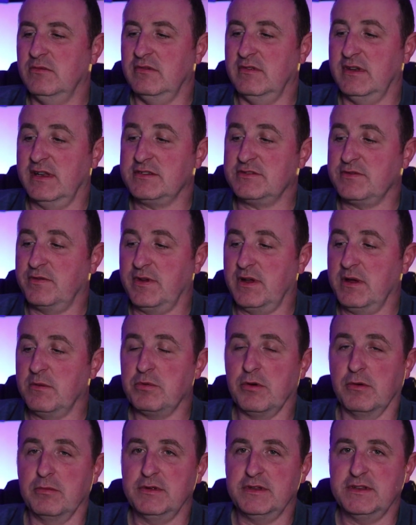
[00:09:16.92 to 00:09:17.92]
in actual fact it
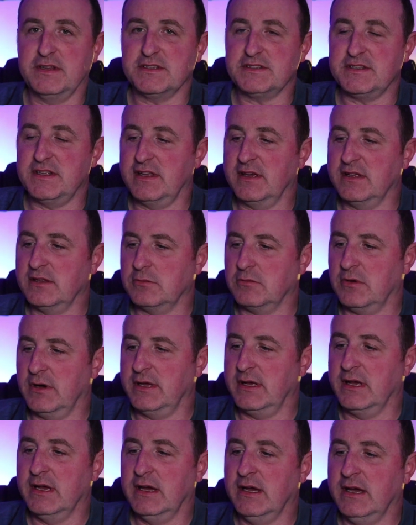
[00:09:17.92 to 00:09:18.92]
probably does it the other
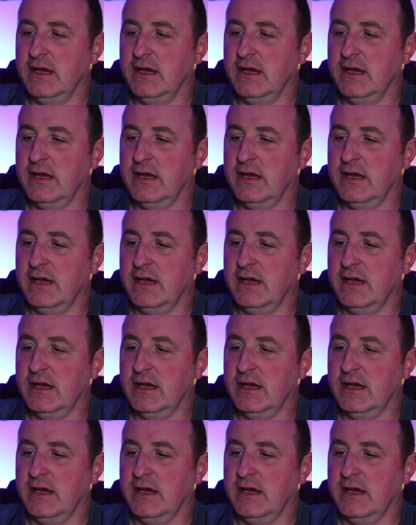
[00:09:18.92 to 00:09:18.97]
way,